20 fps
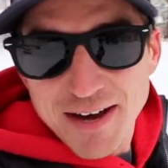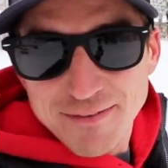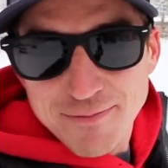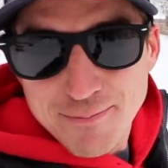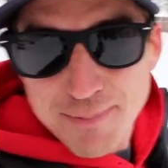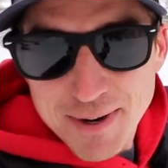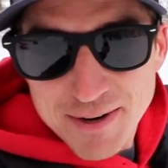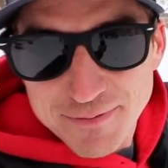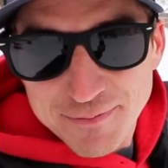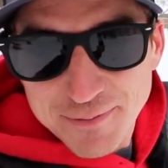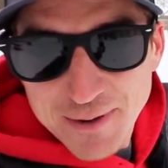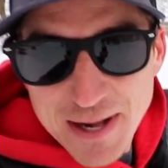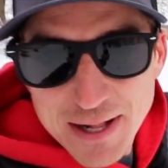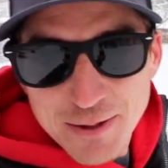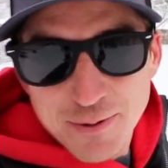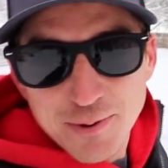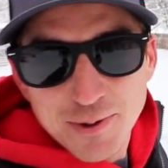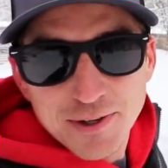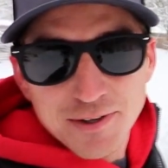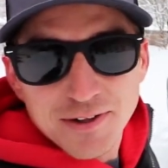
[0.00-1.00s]
haven't been
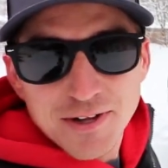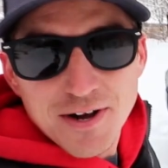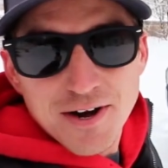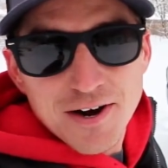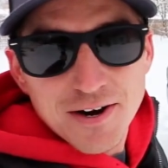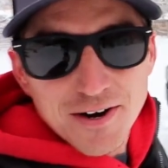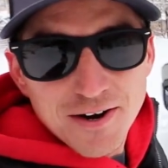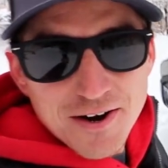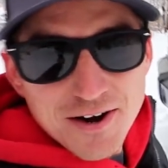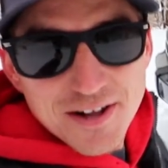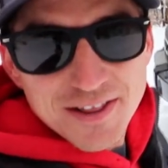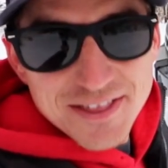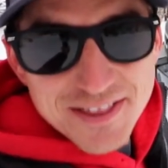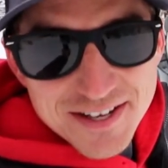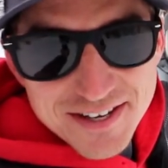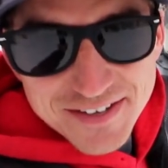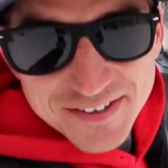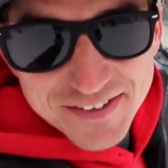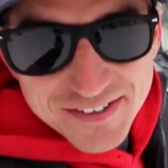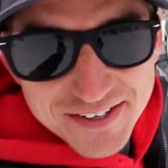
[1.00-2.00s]
following along on
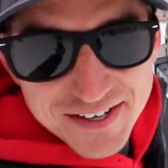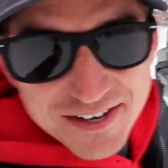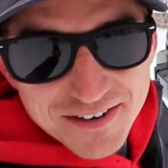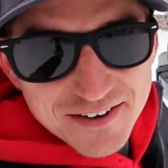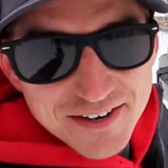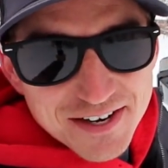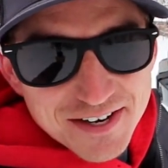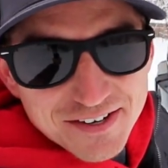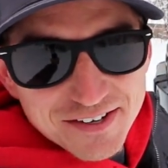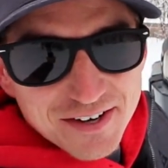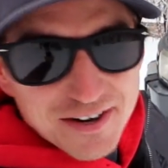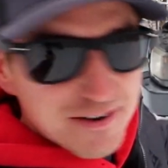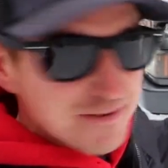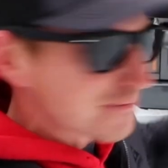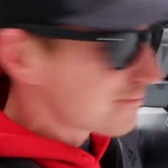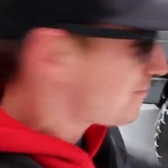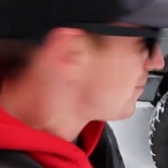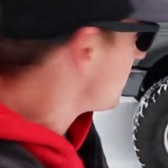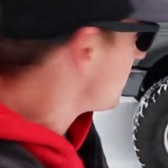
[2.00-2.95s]
the series of